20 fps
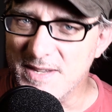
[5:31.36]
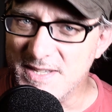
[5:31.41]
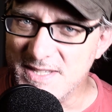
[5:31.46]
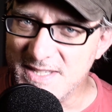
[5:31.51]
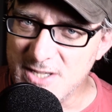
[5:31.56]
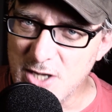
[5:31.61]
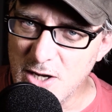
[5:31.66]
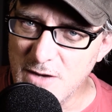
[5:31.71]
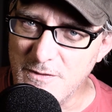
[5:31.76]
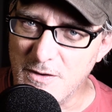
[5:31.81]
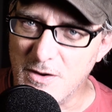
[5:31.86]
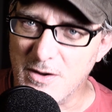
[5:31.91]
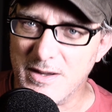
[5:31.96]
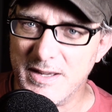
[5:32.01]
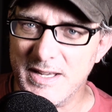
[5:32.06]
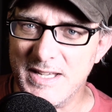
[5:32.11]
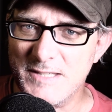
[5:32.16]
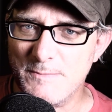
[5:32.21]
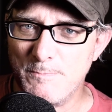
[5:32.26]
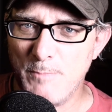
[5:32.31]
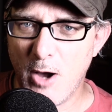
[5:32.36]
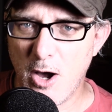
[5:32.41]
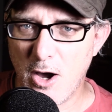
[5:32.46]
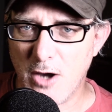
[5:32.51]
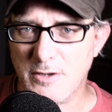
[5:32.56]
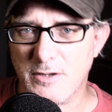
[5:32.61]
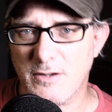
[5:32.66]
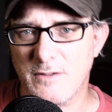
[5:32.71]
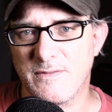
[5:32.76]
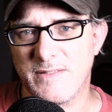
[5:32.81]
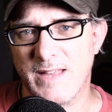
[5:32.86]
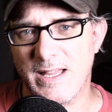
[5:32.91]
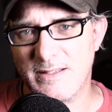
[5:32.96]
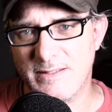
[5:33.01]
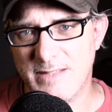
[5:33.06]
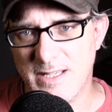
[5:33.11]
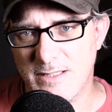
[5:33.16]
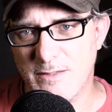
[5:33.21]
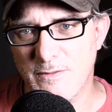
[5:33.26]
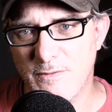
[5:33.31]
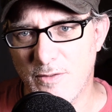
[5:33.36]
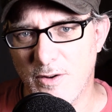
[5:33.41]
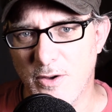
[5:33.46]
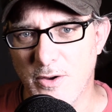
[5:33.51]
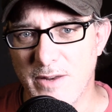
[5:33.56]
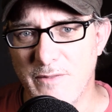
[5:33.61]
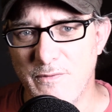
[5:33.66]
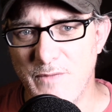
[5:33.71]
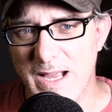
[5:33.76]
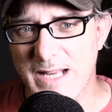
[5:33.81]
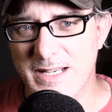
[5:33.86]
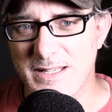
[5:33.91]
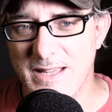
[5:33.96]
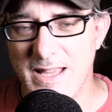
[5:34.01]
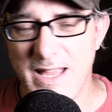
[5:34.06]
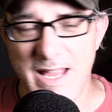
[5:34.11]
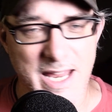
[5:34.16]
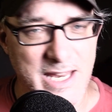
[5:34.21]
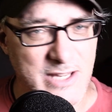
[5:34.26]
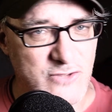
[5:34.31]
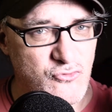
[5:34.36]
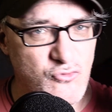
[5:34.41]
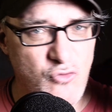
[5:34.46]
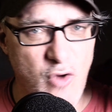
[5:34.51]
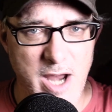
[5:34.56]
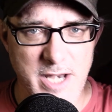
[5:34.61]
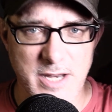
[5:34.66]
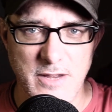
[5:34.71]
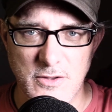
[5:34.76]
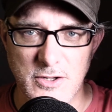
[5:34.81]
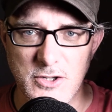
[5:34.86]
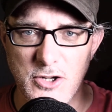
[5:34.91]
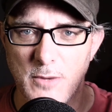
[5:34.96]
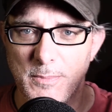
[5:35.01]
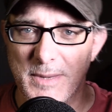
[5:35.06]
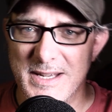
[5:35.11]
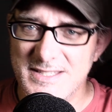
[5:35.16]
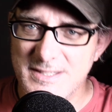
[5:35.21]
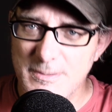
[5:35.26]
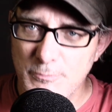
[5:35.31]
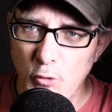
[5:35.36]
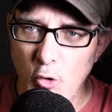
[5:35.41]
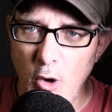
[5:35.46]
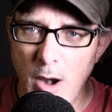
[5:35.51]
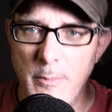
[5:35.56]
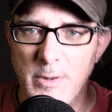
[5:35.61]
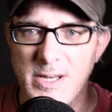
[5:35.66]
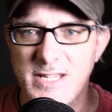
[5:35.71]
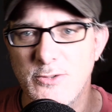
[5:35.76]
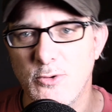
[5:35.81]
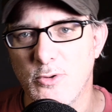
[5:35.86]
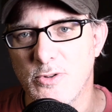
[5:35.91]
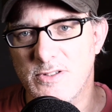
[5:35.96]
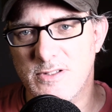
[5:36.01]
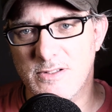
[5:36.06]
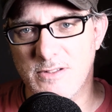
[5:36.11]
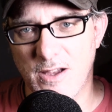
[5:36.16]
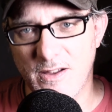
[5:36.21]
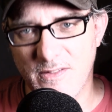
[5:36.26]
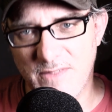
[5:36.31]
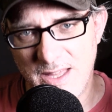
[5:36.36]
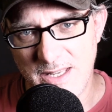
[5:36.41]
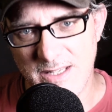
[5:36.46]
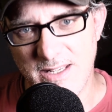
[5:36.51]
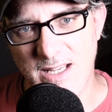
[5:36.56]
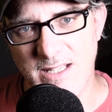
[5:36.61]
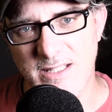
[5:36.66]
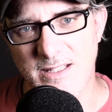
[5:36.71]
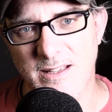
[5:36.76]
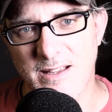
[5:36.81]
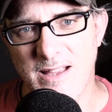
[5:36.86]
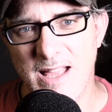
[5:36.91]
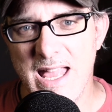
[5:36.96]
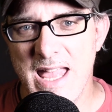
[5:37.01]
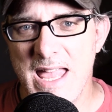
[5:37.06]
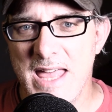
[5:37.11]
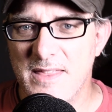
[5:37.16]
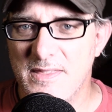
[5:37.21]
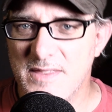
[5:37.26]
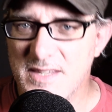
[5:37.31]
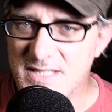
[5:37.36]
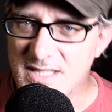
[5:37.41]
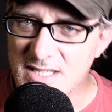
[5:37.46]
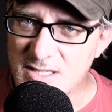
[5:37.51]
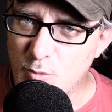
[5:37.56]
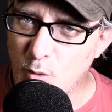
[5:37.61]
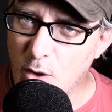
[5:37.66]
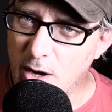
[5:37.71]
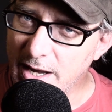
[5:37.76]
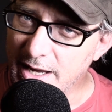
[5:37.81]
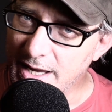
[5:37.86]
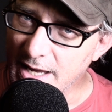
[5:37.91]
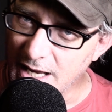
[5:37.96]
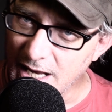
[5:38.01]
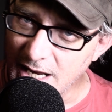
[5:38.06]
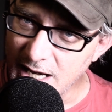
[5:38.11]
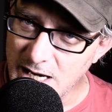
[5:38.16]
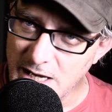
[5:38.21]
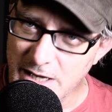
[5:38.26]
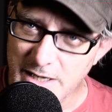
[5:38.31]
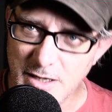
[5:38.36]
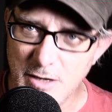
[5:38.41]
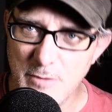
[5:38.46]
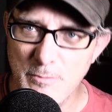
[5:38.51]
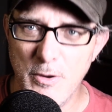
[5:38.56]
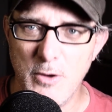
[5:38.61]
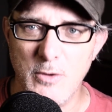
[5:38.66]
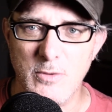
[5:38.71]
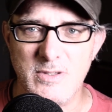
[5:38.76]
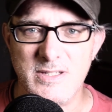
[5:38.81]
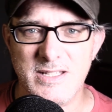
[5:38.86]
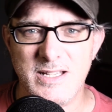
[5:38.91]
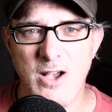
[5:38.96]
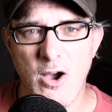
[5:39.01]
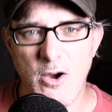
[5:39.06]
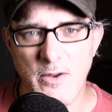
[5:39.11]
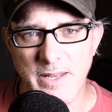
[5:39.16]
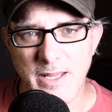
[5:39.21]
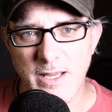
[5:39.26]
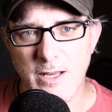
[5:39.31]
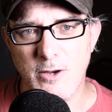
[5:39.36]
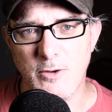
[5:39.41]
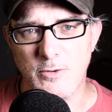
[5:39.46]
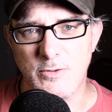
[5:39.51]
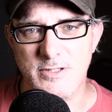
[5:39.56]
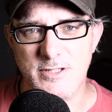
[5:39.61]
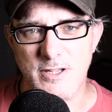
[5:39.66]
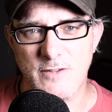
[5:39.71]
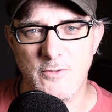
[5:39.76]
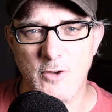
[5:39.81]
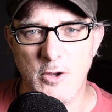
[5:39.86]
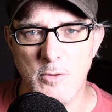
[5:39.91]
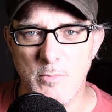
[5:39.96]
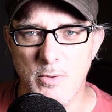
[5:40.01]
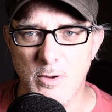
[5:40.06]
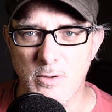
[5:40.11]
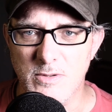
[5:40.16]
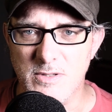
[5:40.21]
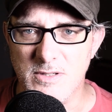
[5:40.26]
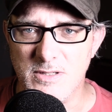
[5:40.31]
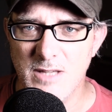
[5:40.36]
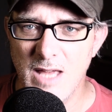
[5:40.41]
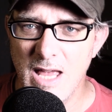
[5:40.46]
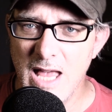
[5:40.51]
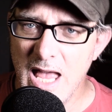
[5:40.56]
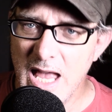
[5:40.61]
the server is part of that data flow. In fact, it's right at the top. It's the primary source of that data. This is why client components can't include server components.